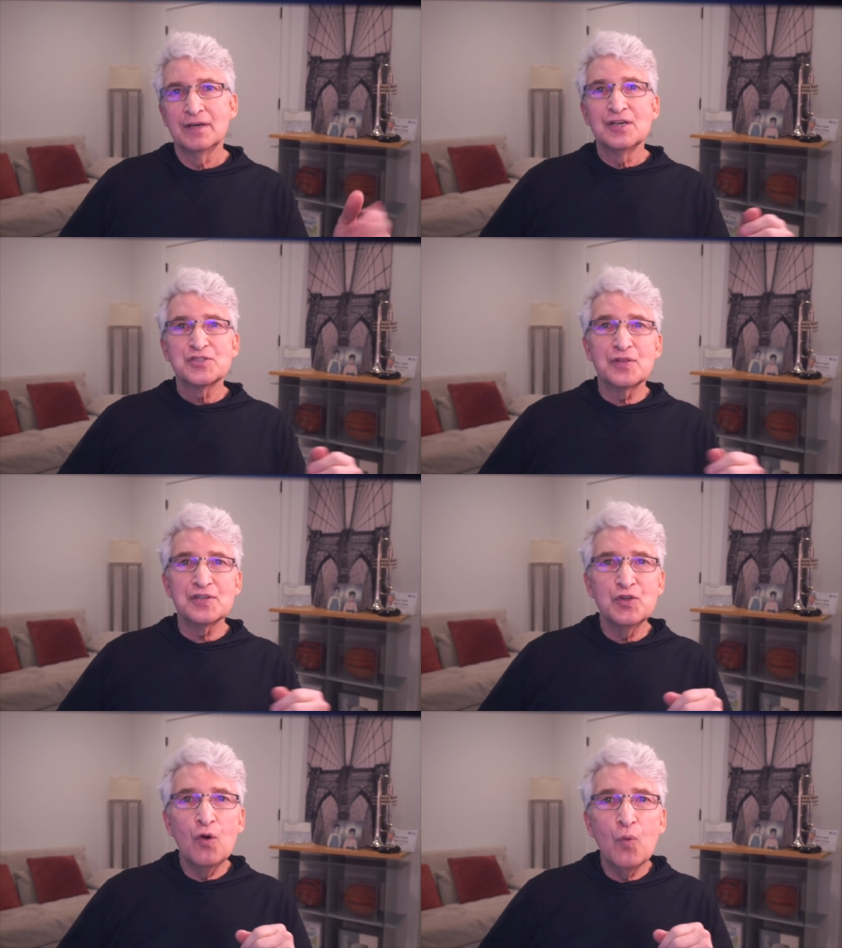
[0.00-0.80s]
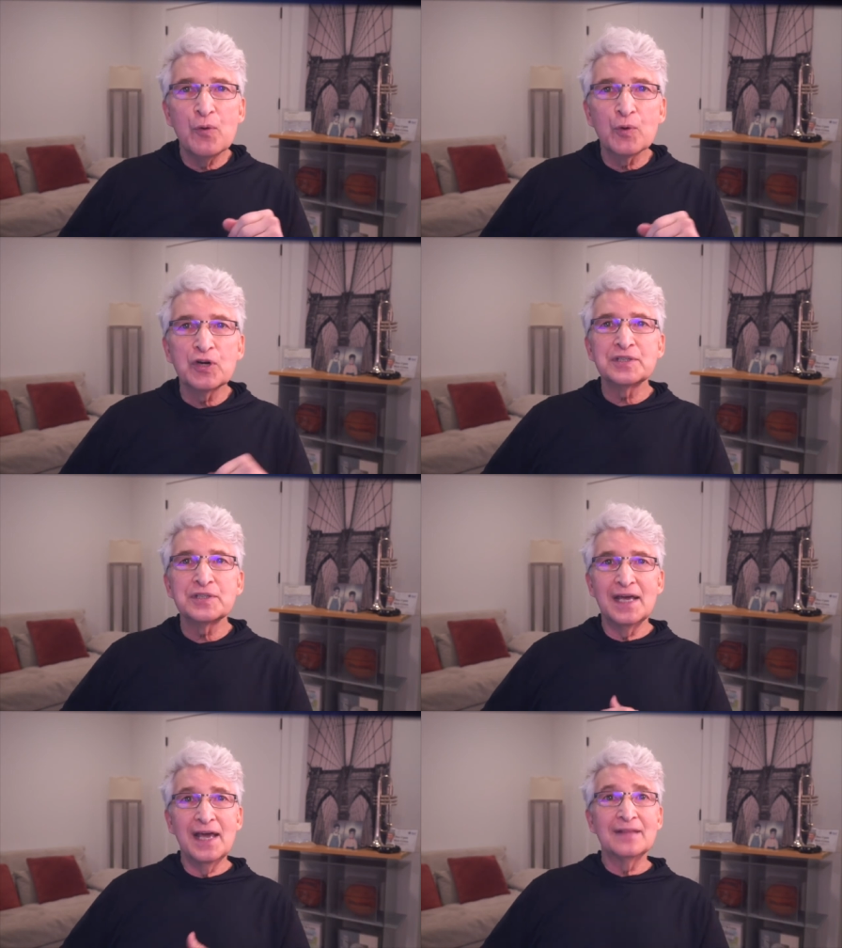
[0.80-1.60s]
So there's no way we're going
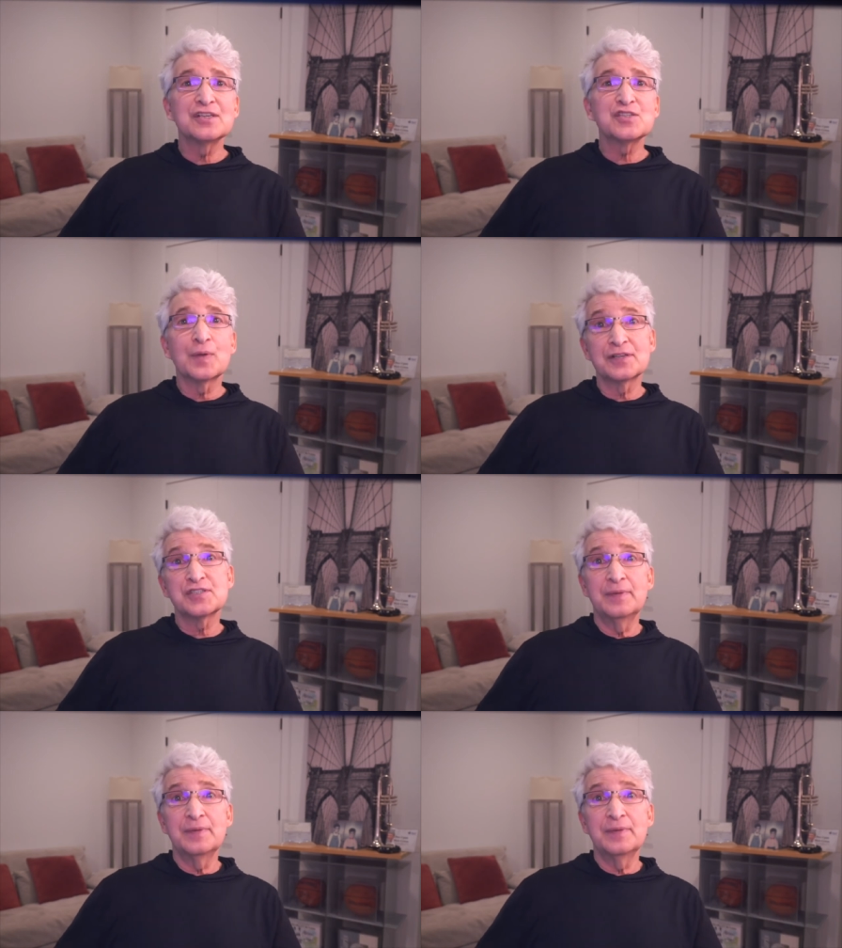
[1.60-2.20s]
to end this without some